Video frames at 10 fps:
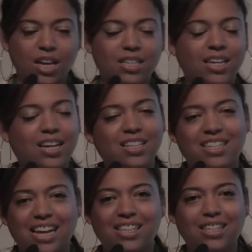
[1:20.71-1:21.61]
to
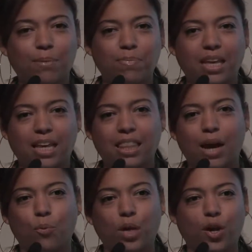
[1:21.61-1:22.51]
condense something
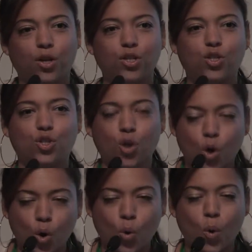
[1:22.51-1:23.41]
that we are
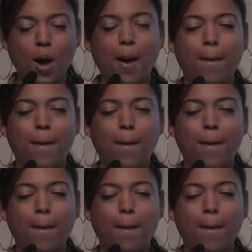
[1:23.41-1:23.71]
so